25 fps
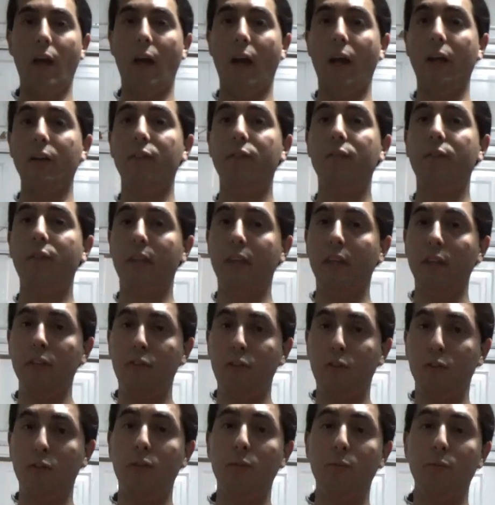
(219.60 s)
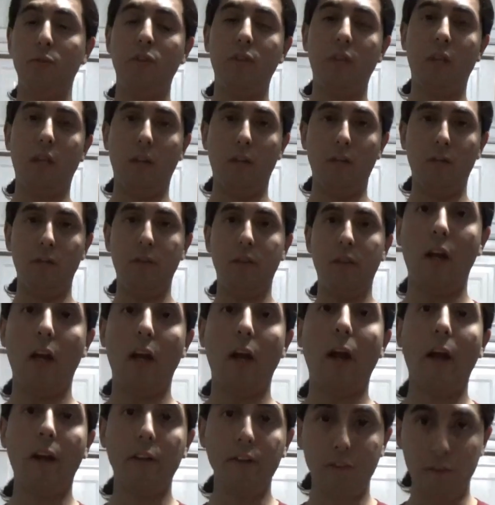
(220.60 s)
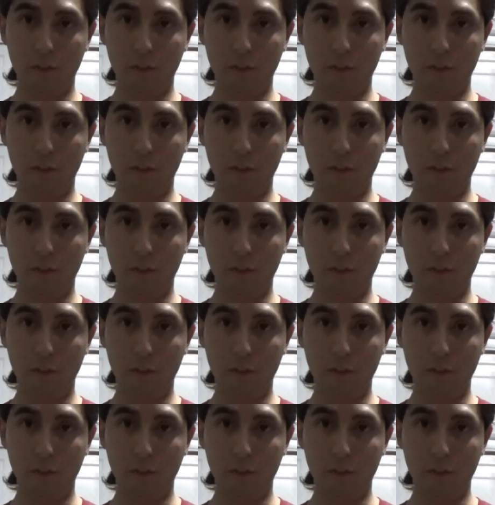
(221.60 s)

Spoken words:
and failed to themselves and the